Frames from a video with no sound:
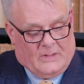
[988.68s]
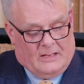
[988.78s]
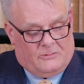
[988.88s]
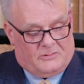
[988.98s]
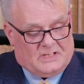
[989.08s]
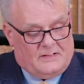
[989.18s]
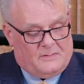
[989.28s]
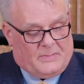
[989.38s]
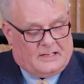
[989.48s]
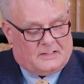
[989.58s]
He would receive
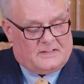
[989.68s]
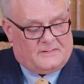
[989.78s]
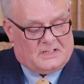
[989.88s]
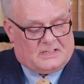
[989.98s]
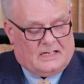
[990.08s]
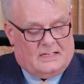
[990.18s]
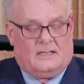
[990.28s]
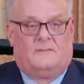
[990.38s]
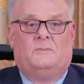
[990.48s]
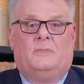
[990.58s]
the balance of the estate
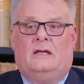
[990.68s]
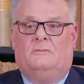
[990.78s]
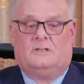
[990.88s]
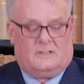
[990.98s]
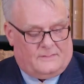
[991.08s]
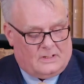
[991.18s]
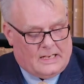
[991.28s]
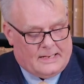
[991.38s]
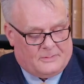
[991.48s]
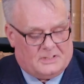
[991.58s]
after payment of the
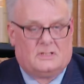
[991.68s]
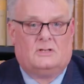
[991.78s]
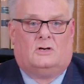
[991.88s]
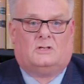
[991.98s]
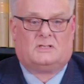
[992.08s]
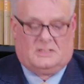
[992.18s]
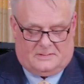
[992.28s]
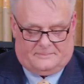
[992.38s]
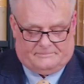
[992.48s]
claimant's costs.